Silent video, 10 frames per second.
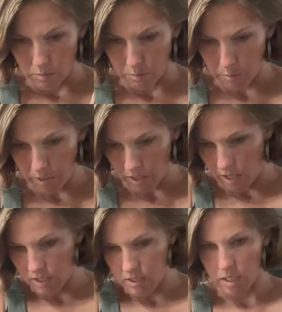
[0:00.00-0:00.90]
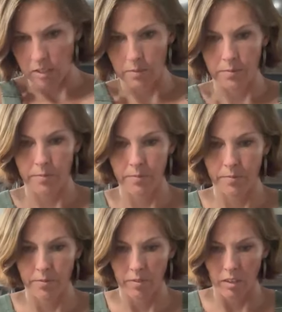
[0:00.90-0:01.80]
But
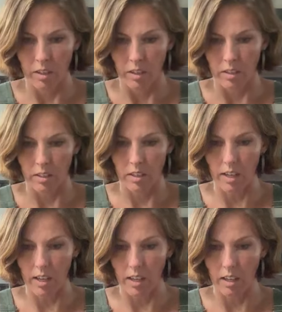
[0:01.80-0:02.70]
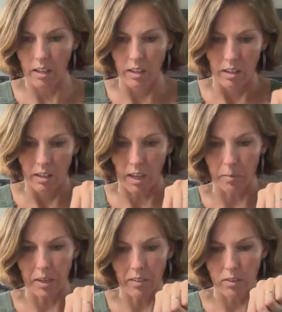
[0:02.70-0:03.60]
today, I
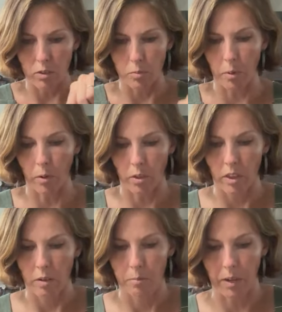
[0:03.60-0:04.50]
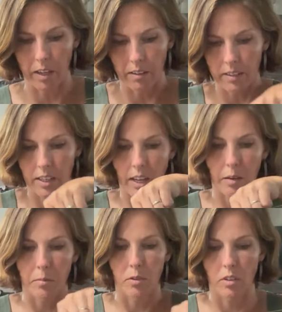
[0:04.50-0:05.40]
mean, I've used both, but today
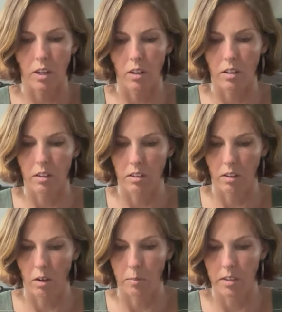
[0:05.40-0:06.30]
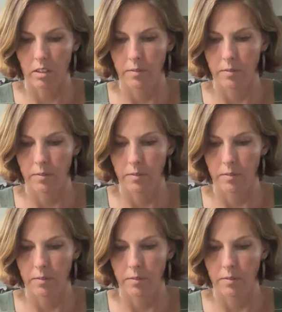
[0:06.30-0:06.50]
I'm using almond.